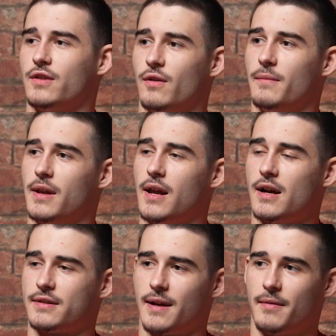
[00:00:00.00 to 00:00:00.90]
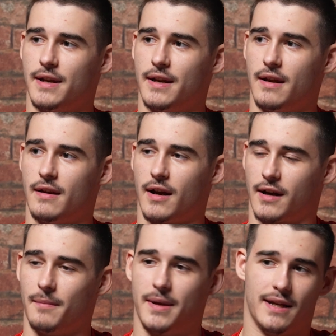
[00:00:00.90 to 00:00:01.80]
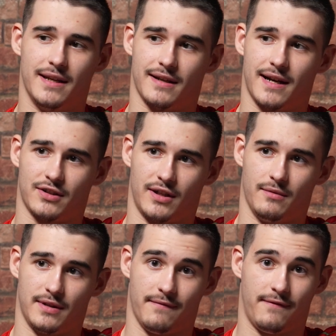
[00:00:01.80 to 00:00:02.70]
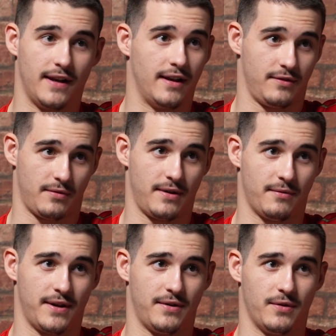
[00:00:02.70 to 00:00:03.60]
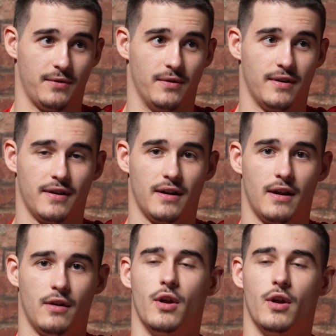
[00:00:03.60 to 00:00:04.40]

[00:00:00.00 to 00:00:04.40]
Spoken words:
So the last time I competed internationally was in Finland 2022. Just that one?